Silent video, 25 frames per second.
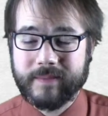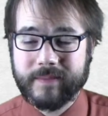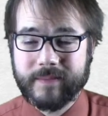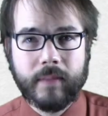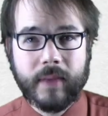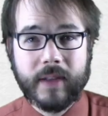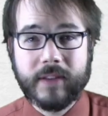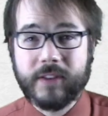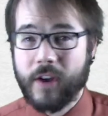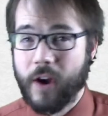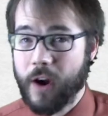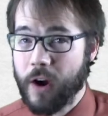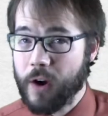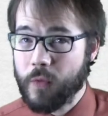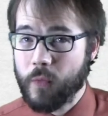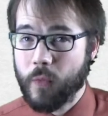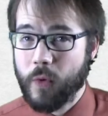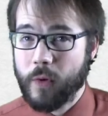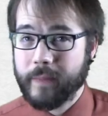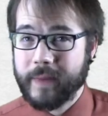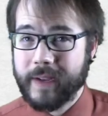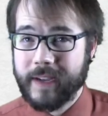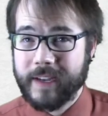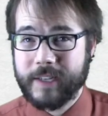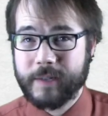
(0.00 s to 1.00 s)
It's a
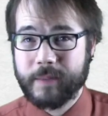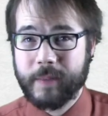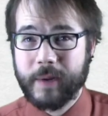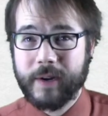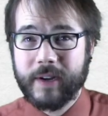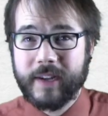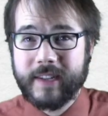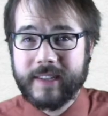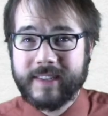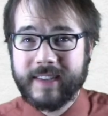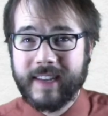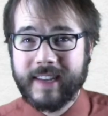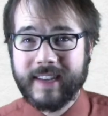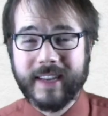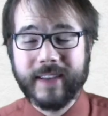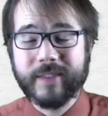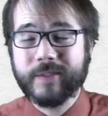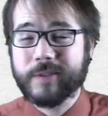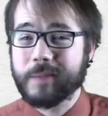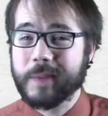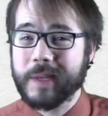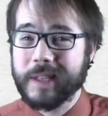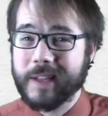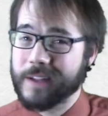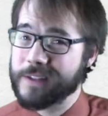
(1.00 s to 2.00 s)
heartwarming experience and
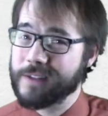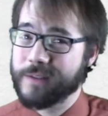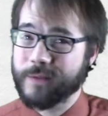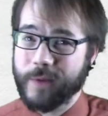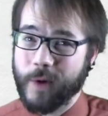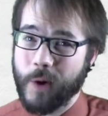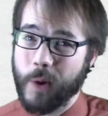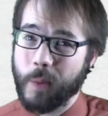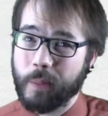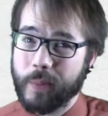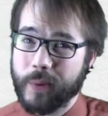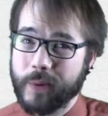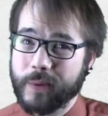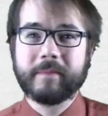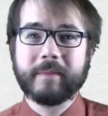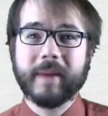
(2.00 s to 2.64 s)
gives me lots of hope.